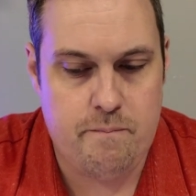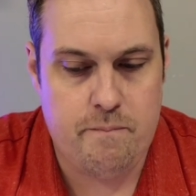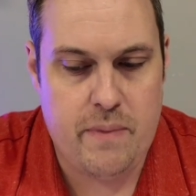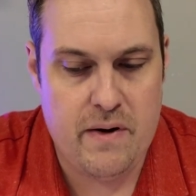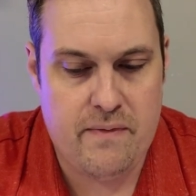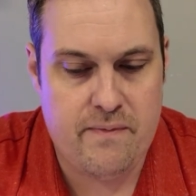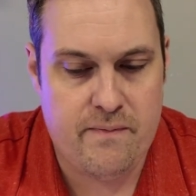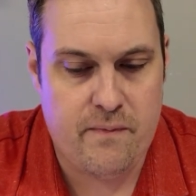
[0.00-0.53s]

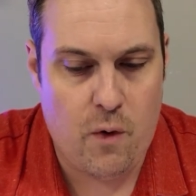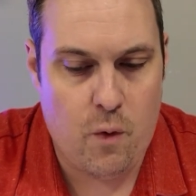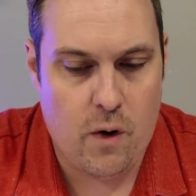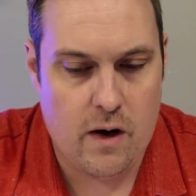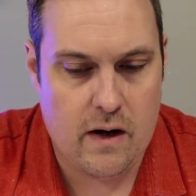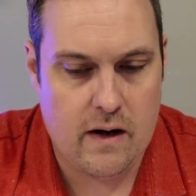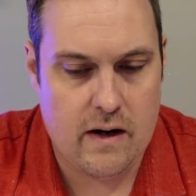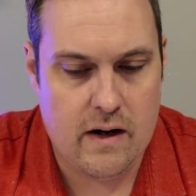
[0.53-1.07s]

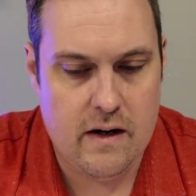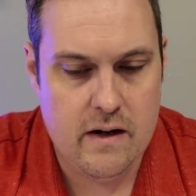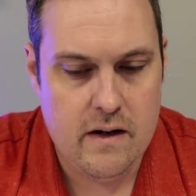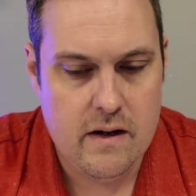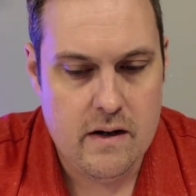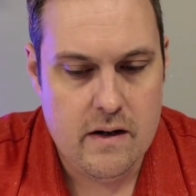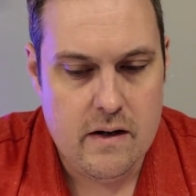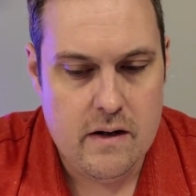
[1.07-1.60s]
before
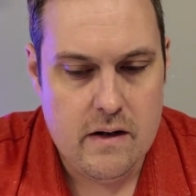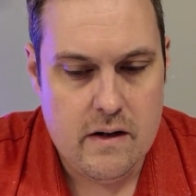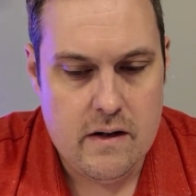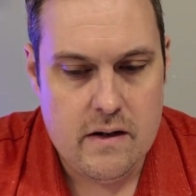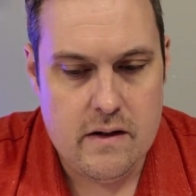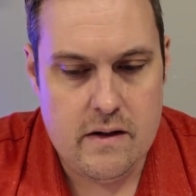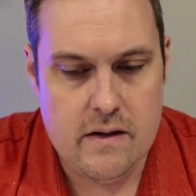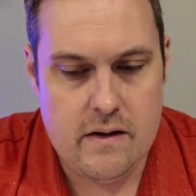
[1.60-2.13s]

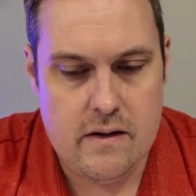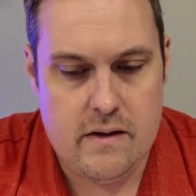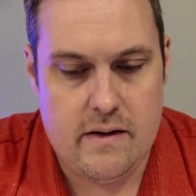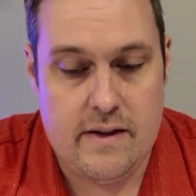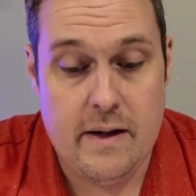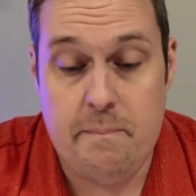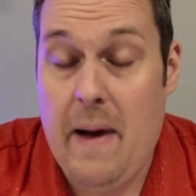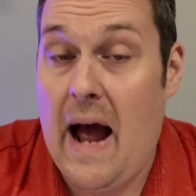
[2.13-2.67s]

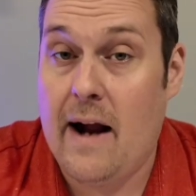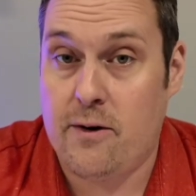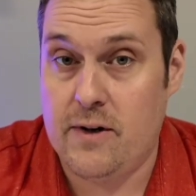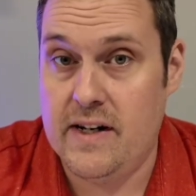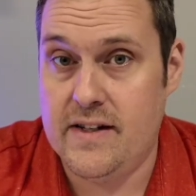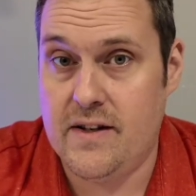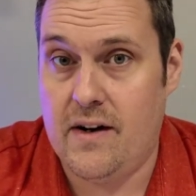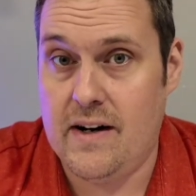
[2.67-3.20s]
the
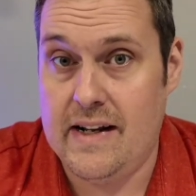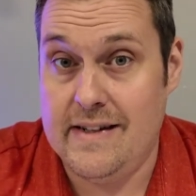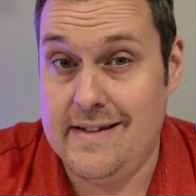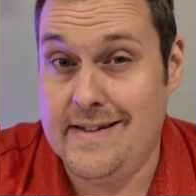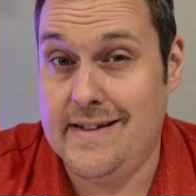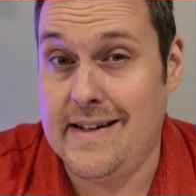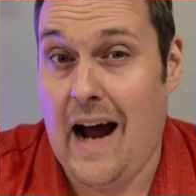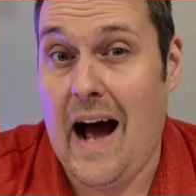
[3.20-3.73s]
batteries on
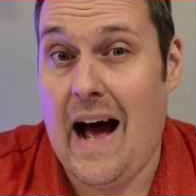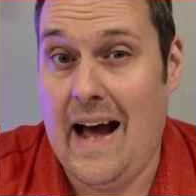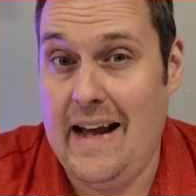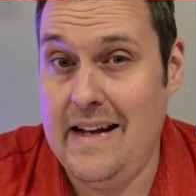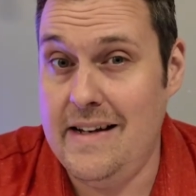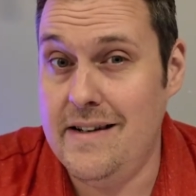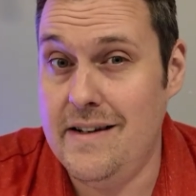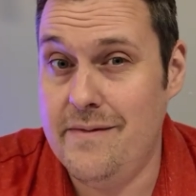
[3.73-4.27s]
it
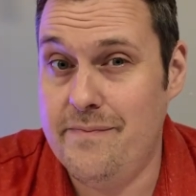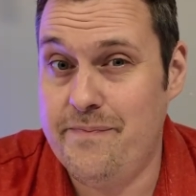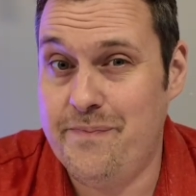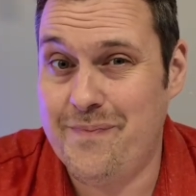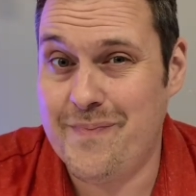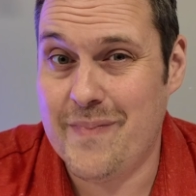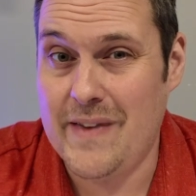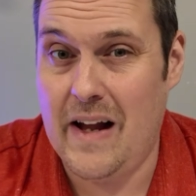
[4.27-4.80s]
died.
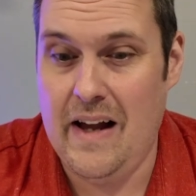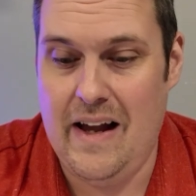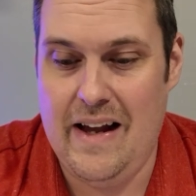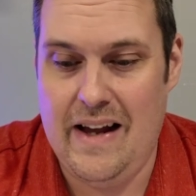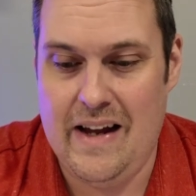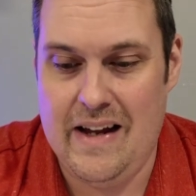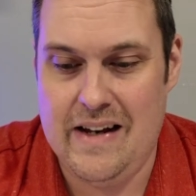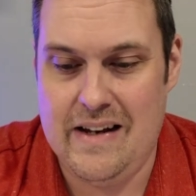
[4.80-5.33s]

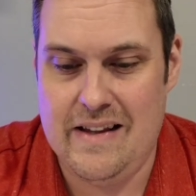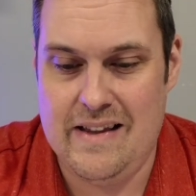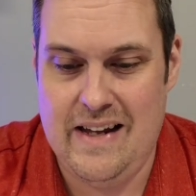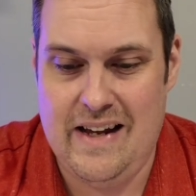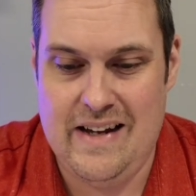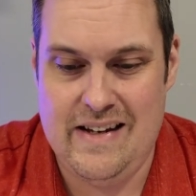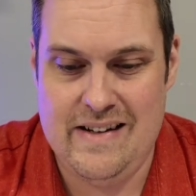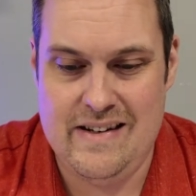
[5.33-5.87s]
And
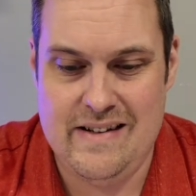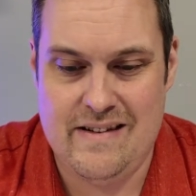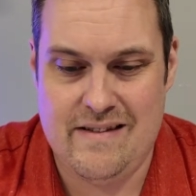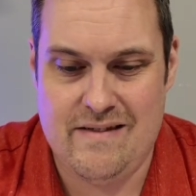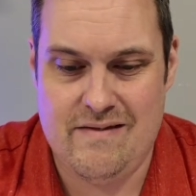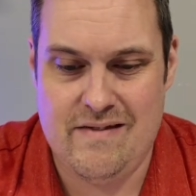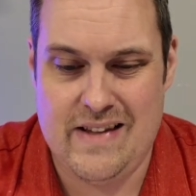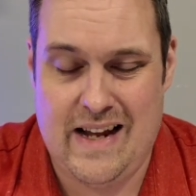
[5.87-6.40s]
then
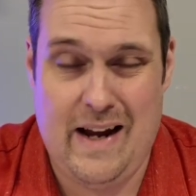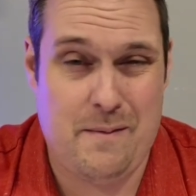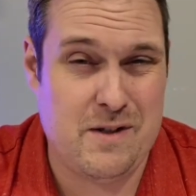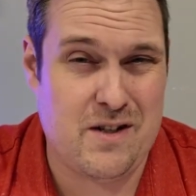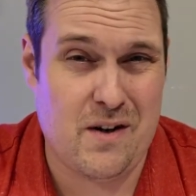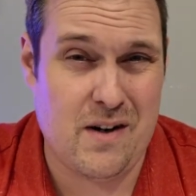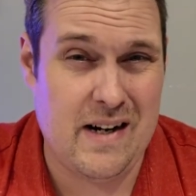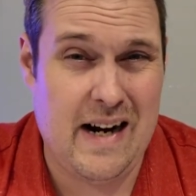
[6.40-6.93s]
the
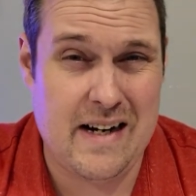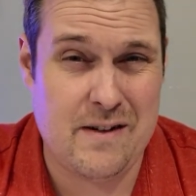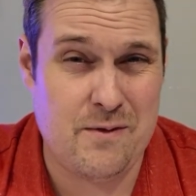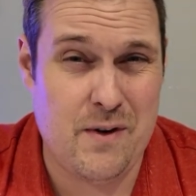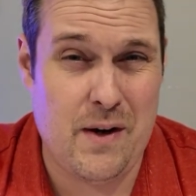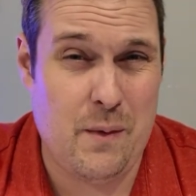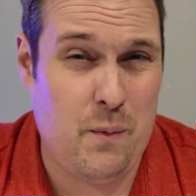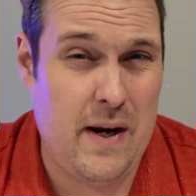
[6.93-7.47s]
camera started acting
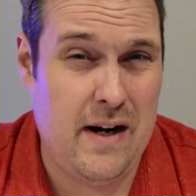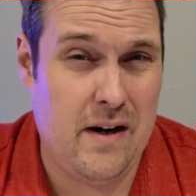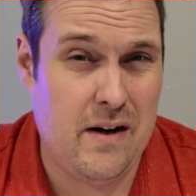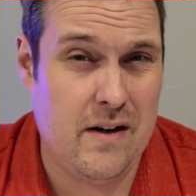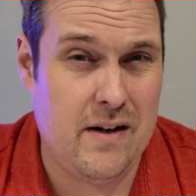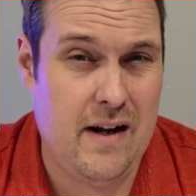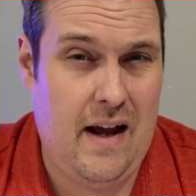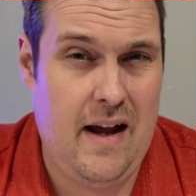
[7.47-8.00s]
really
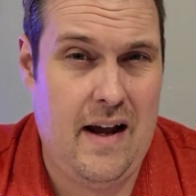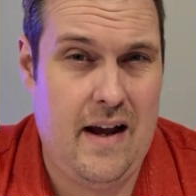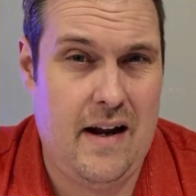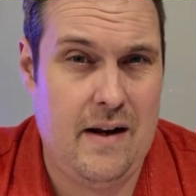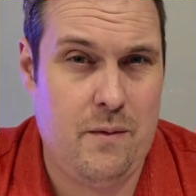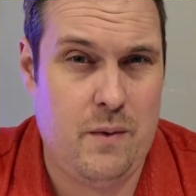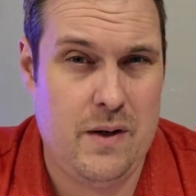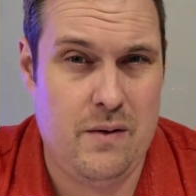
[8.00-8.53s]
weird
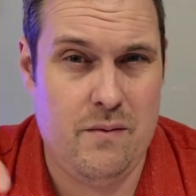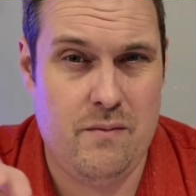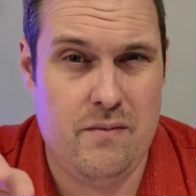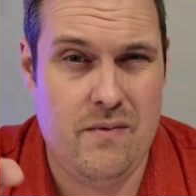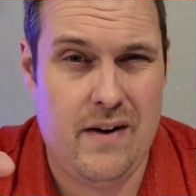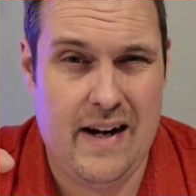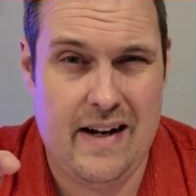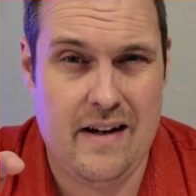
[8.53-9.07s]
and it wouldn't